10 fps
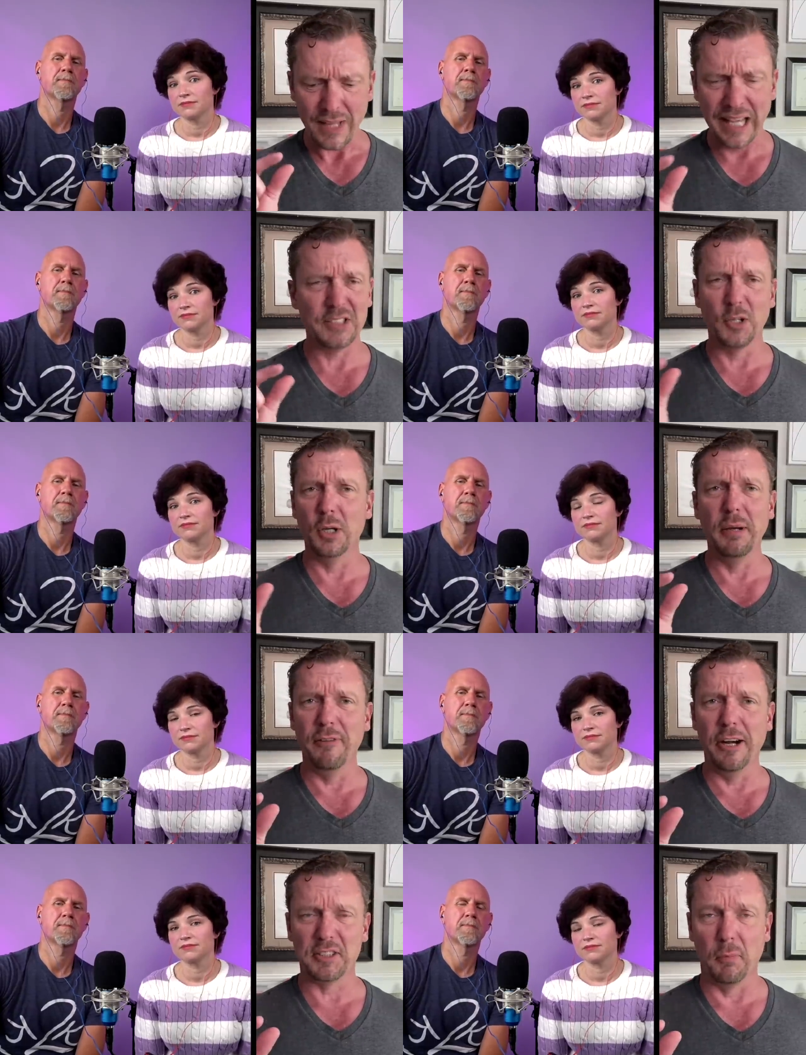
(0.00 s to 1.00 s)
Speaker 1: It's going to be
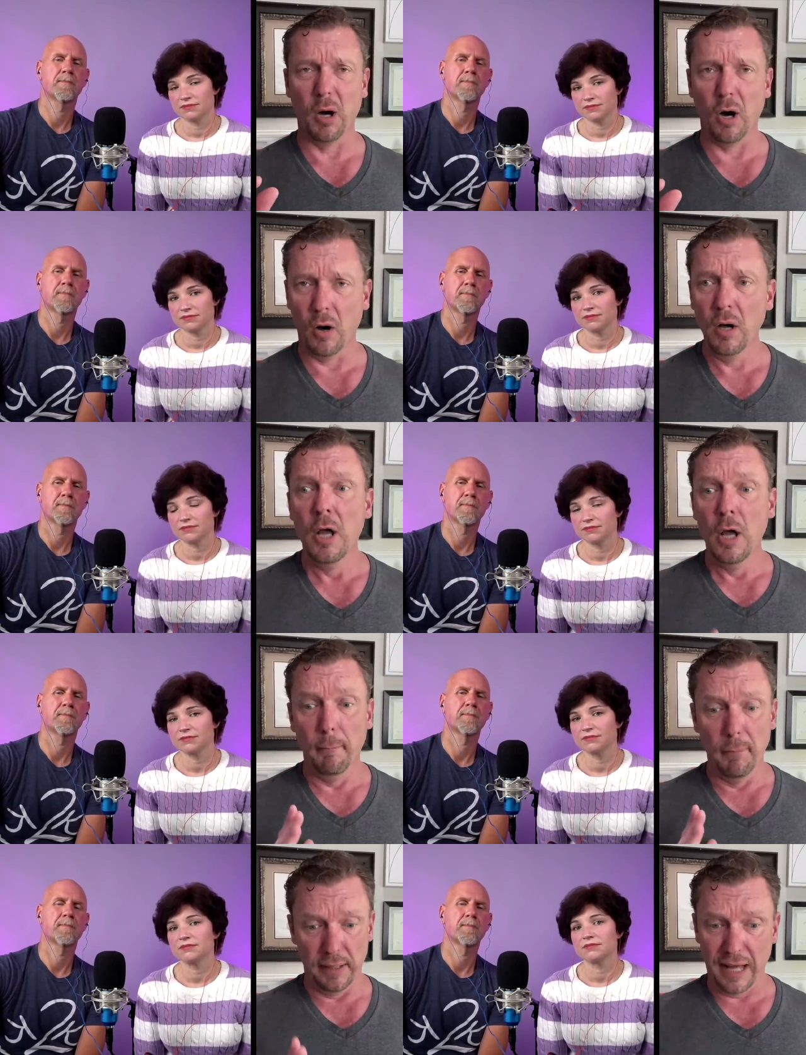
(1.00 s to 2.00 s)
very small,
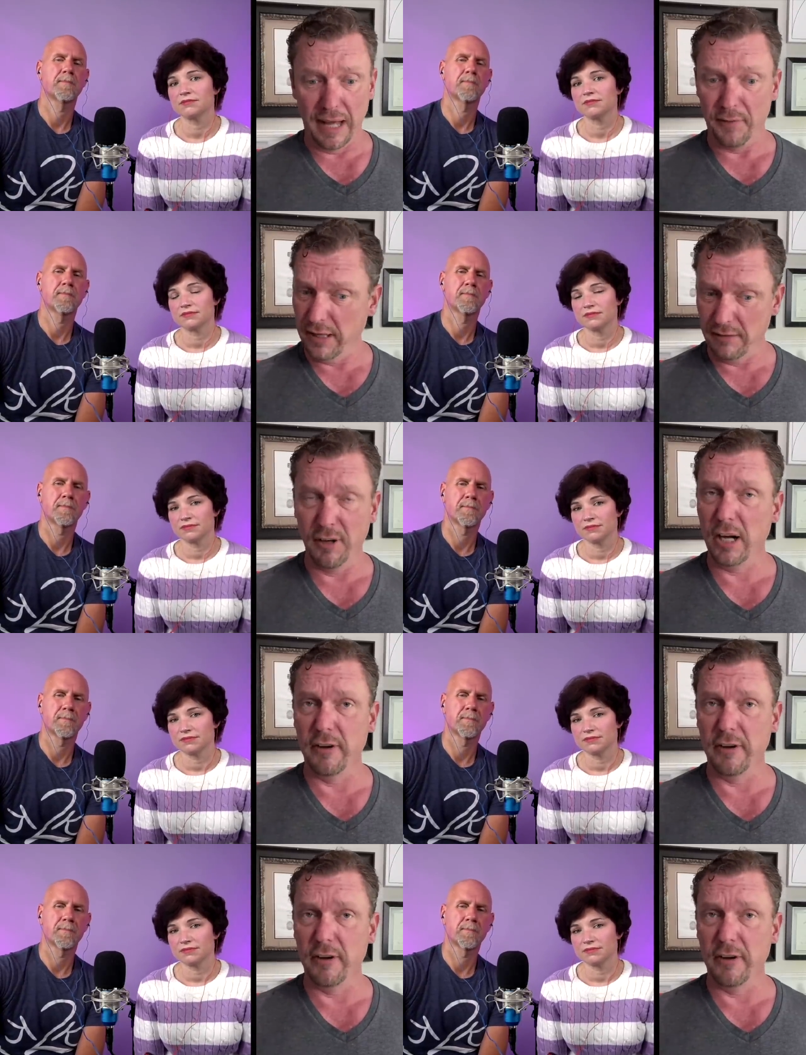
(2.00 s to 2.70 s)
but I think very,